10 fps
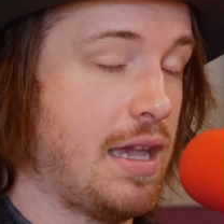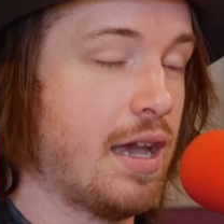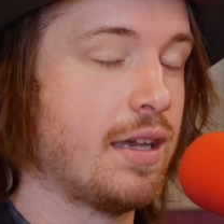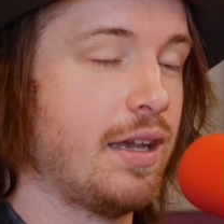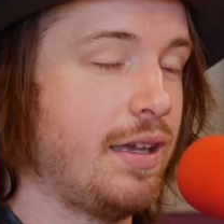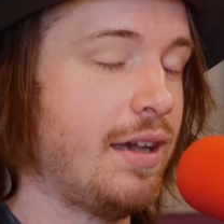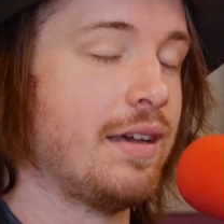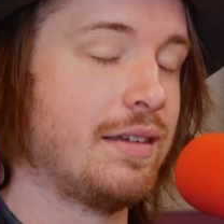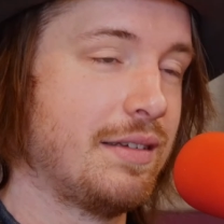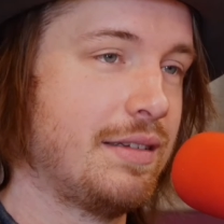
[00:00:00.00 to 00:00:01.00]

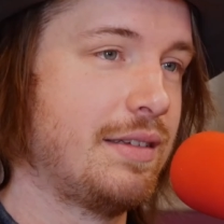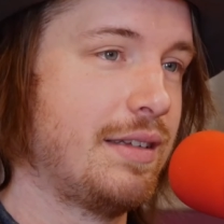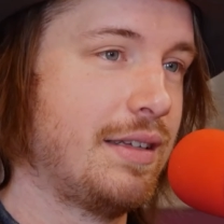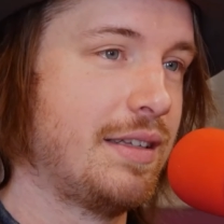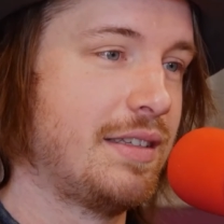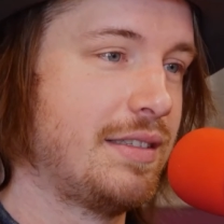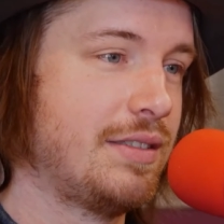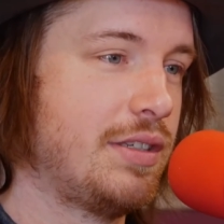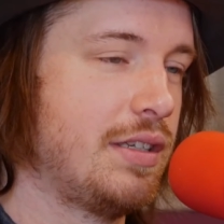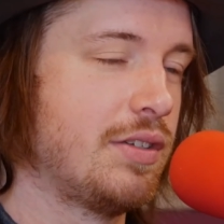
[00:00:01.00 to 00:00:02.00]
Yeah.
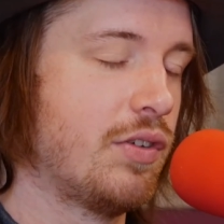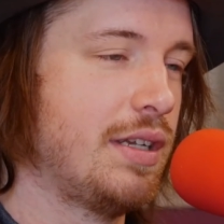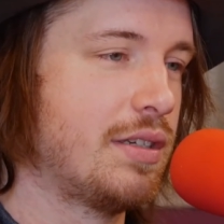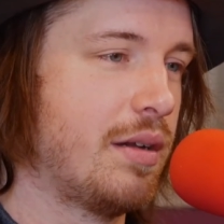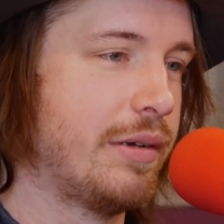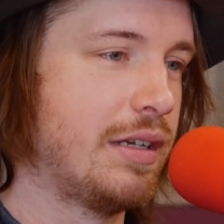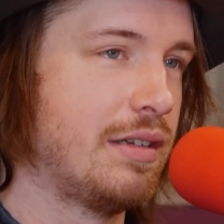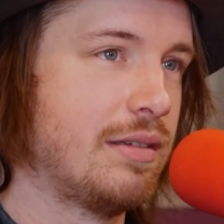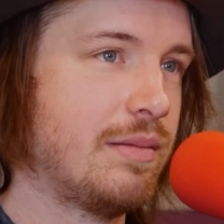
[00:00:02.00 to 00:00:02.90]
She does a great job on it.